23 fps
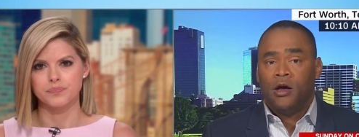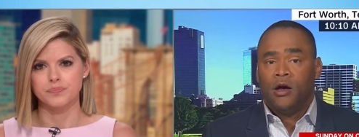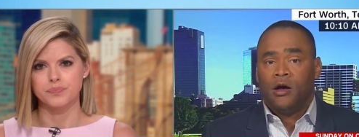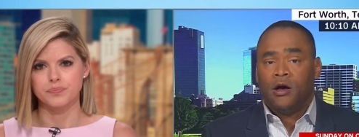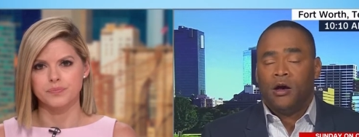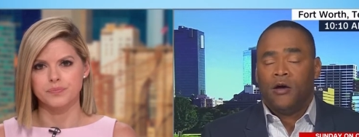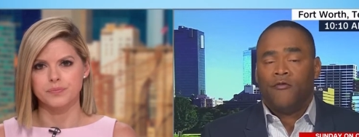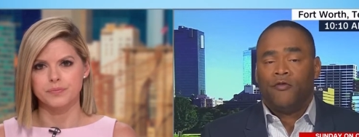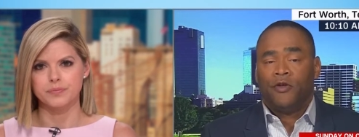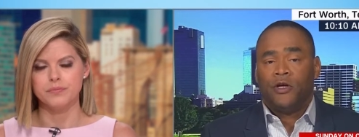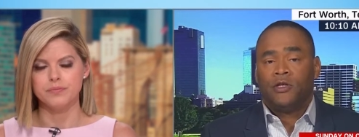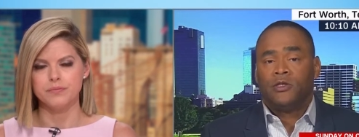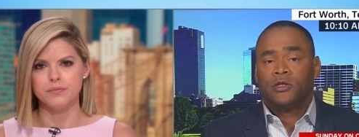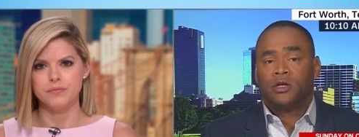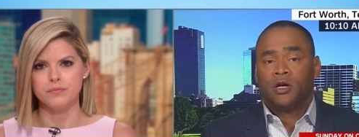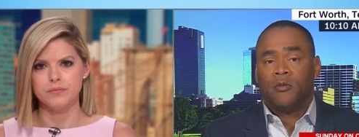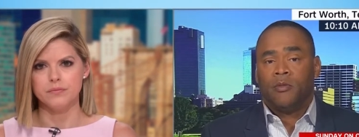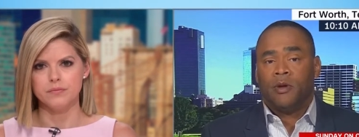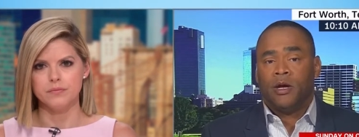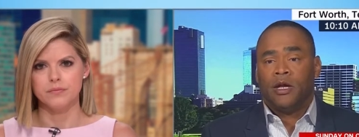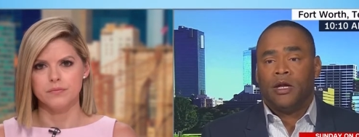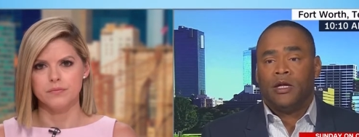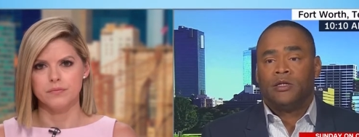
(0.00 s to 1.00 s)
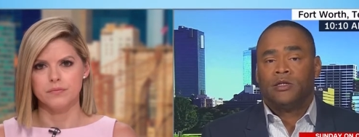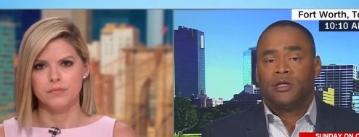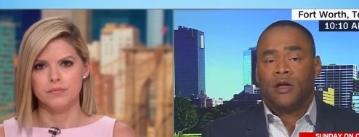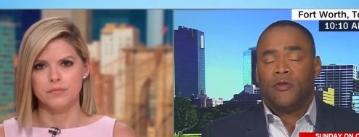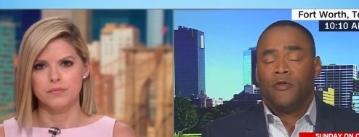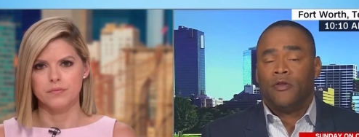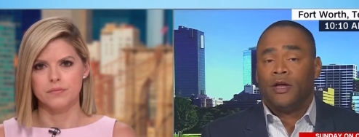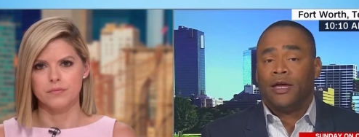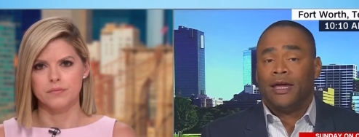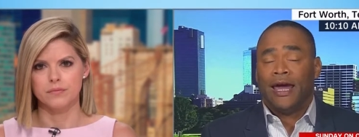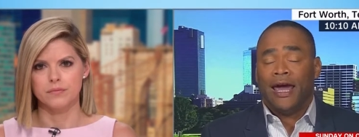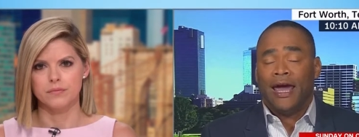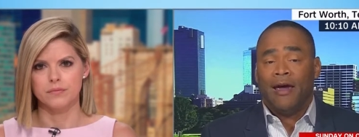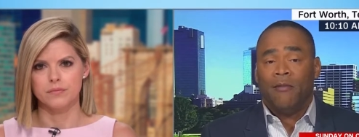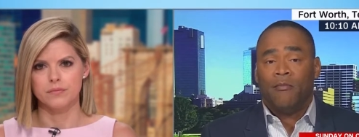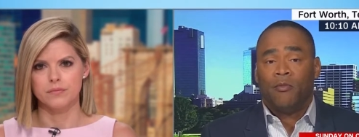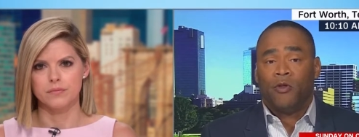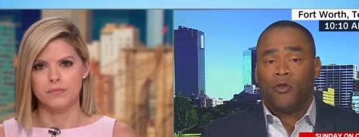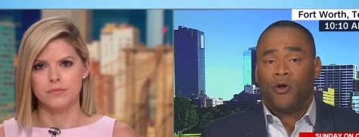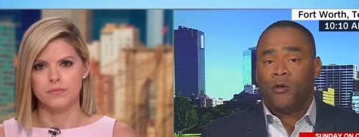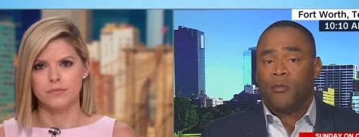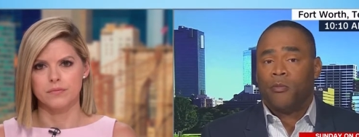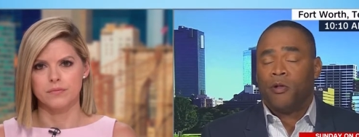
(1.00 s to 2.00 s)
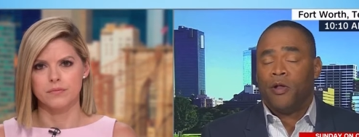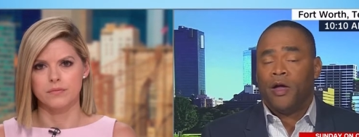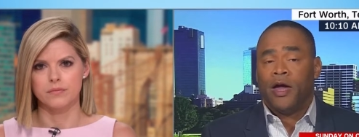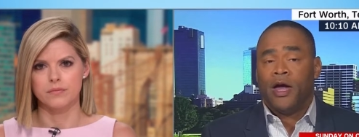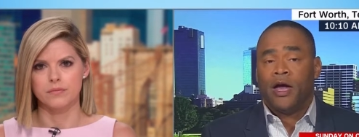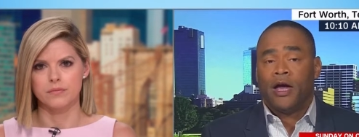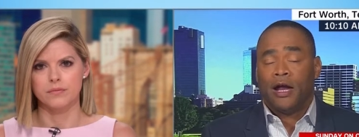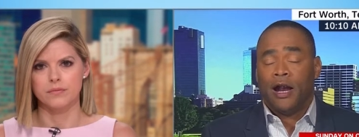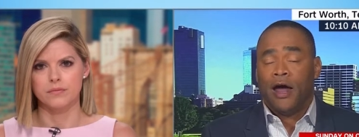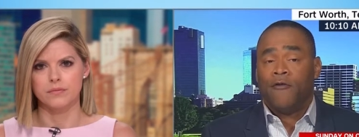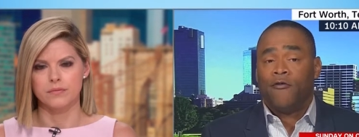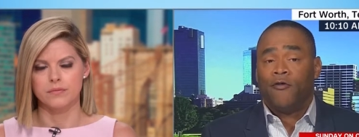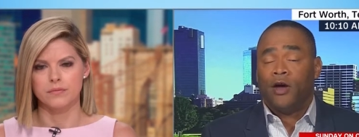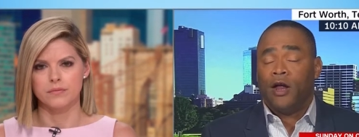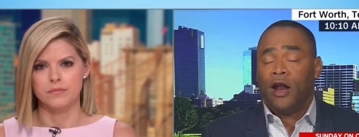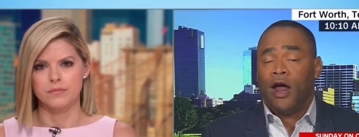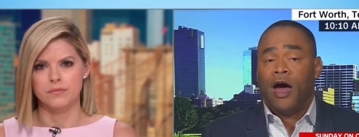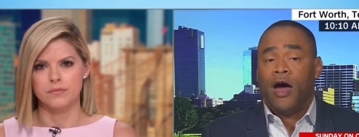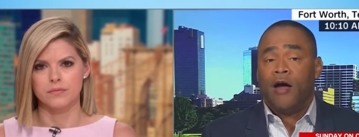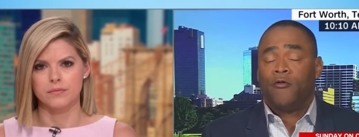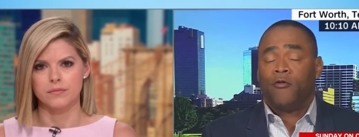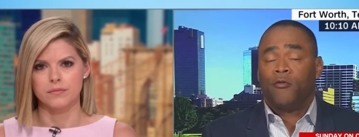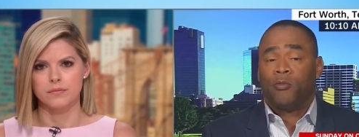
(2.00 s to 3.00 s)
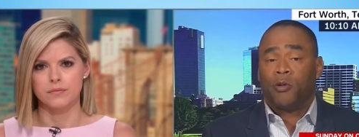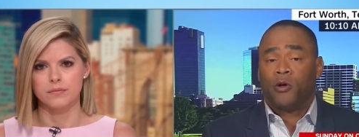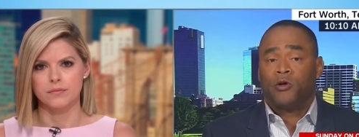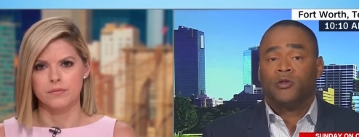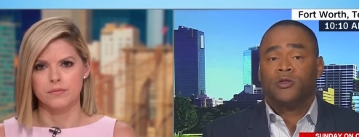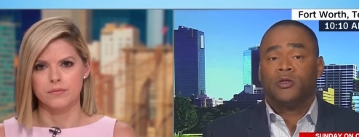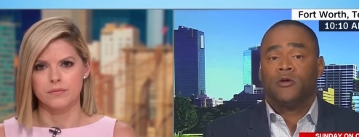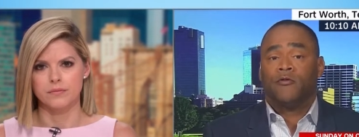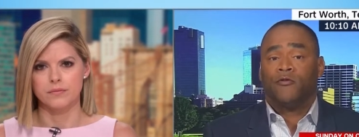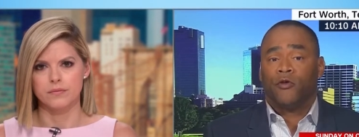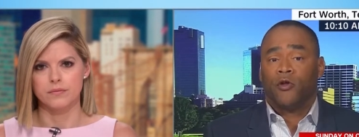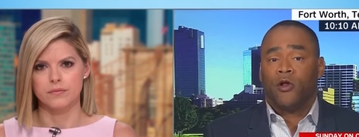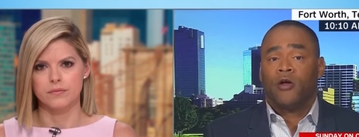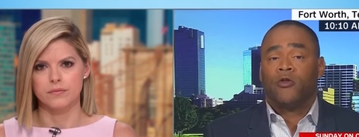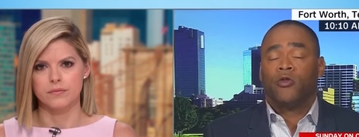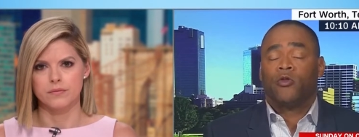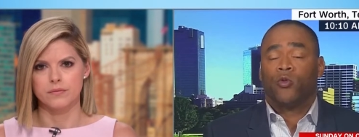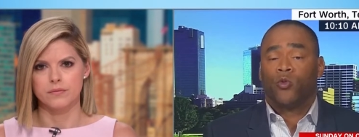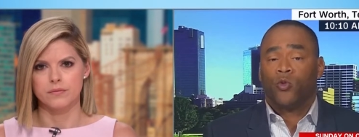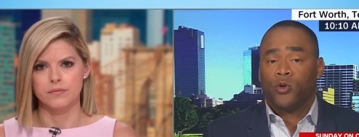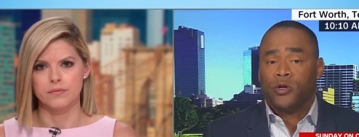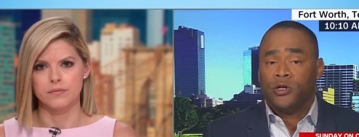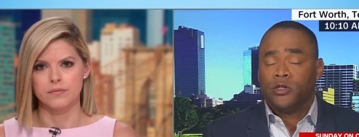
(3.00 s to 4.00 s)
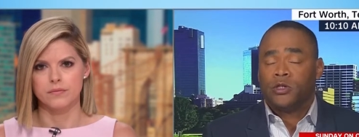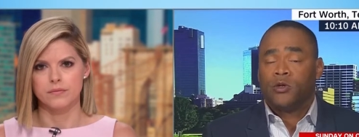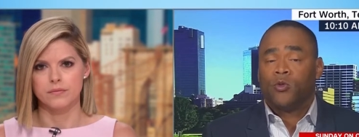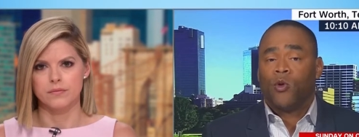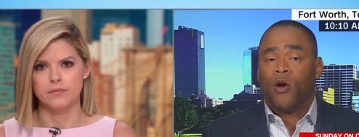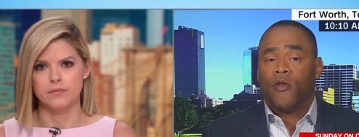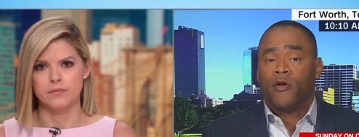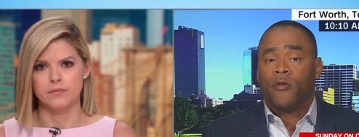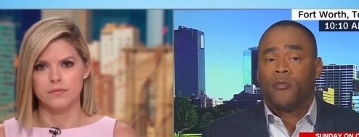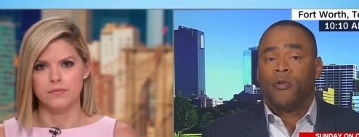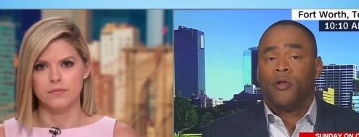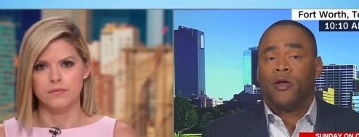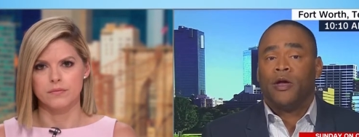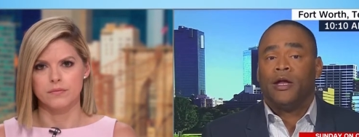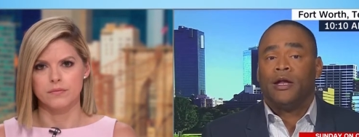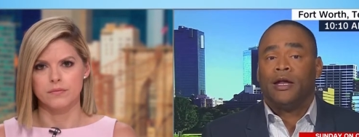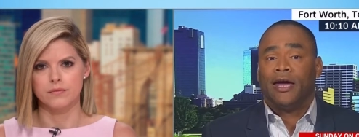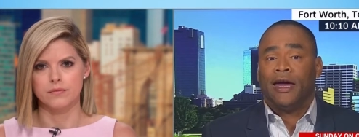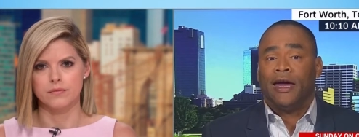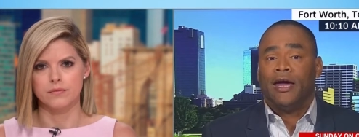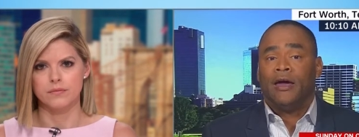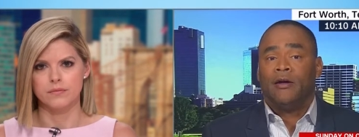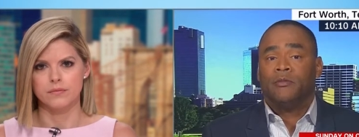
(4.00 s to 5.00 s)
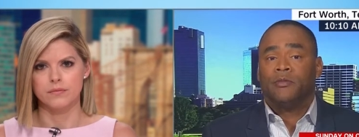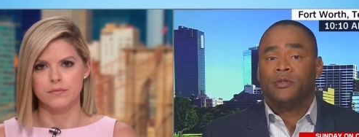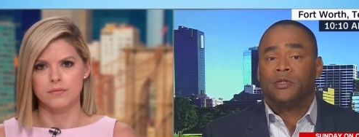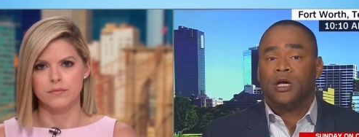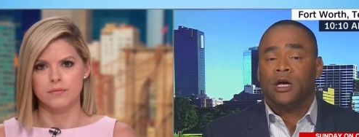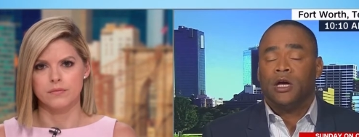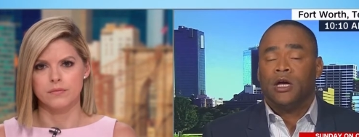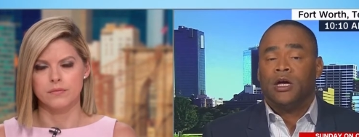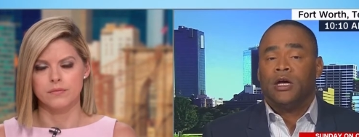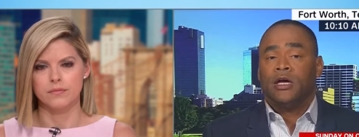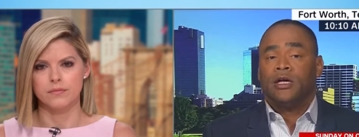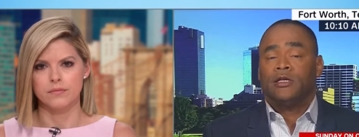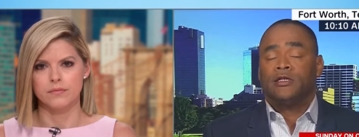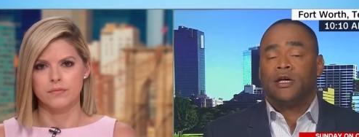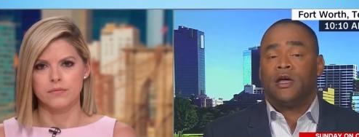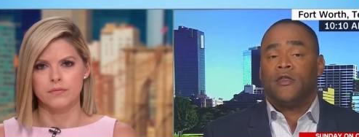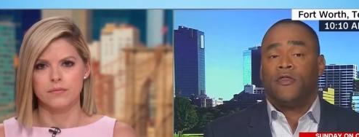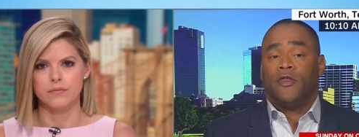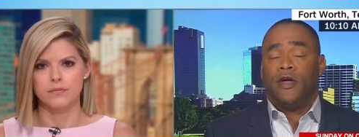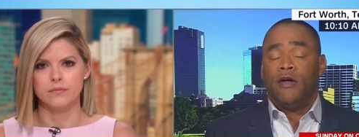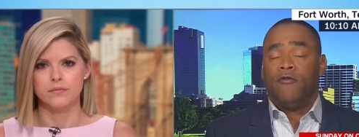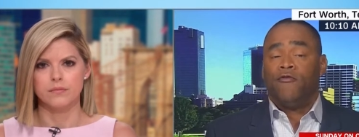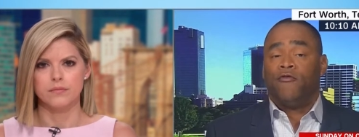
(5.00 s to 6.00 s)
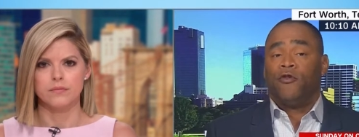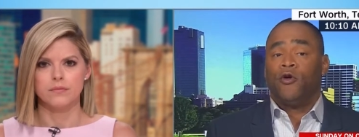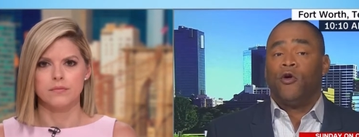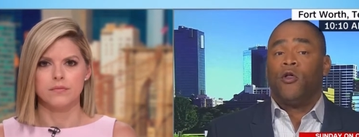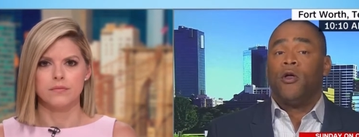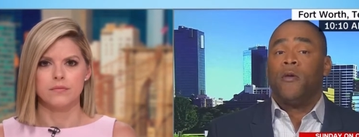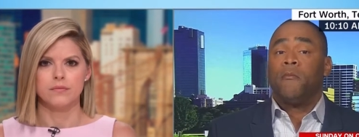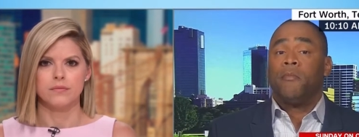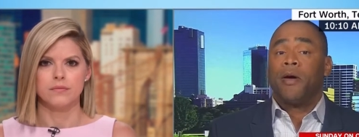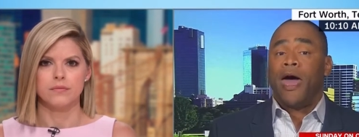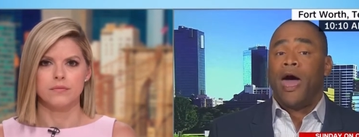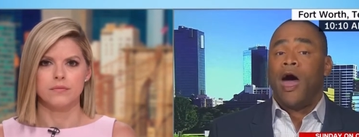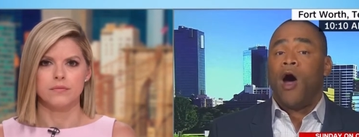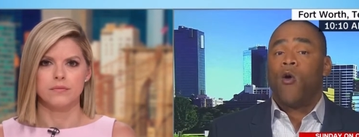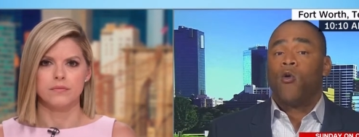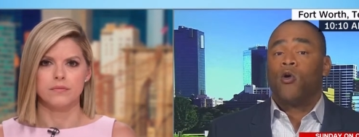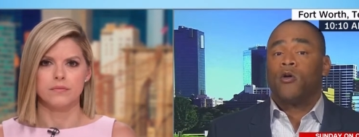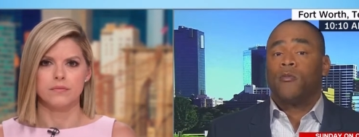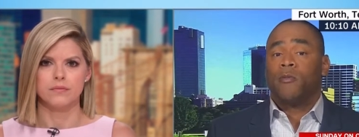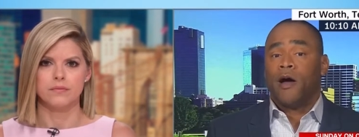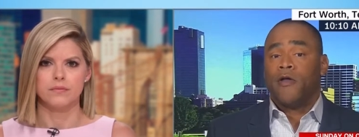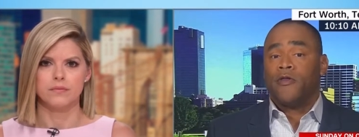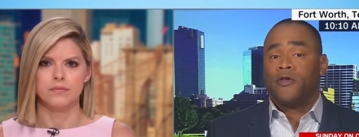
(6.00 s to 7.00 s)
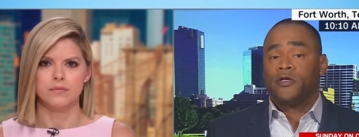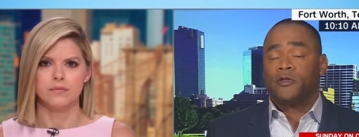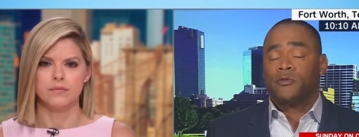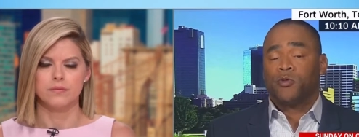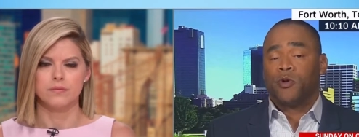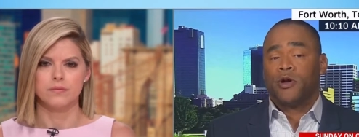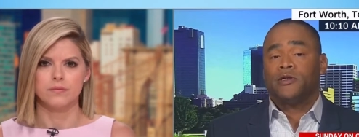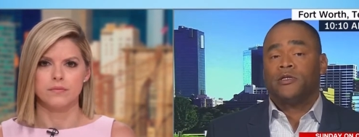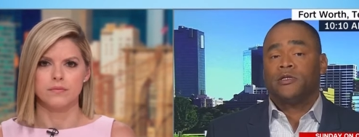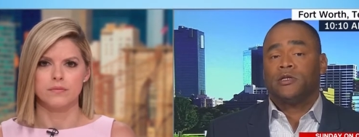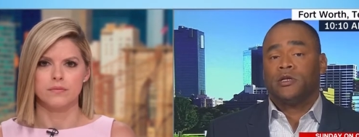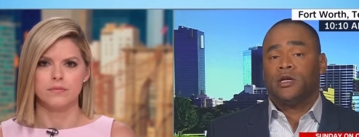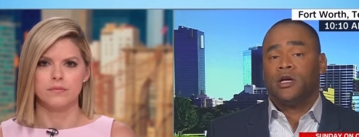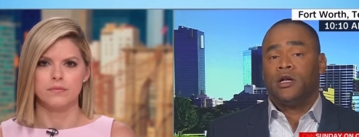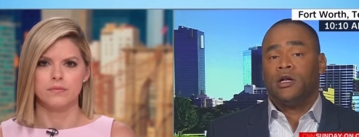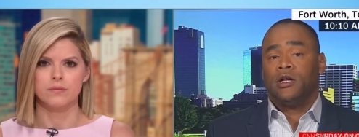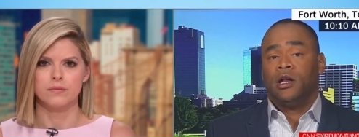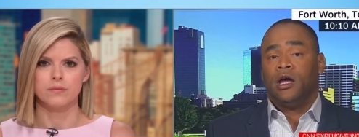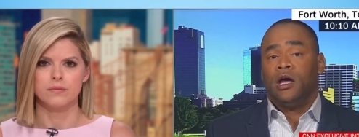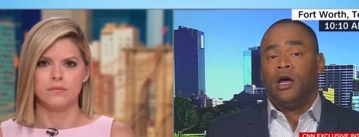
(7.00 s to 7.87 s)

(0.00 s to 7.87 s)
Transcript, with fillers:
Speaker 1: of these committees and the game that they're playing. And I, and I personally feel like the reason why they're playing games is that they feel empowered by this president